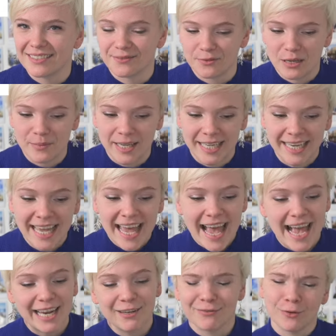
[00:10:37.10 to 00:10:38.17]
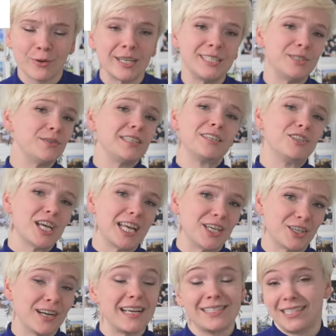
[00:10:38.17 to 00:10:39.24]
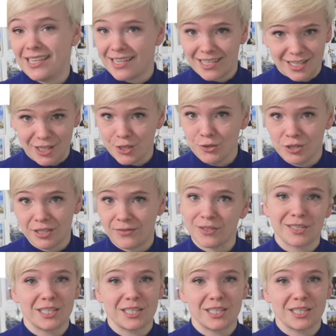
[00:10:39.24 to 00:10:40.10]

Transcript: of women and avoid using gender as an excuse for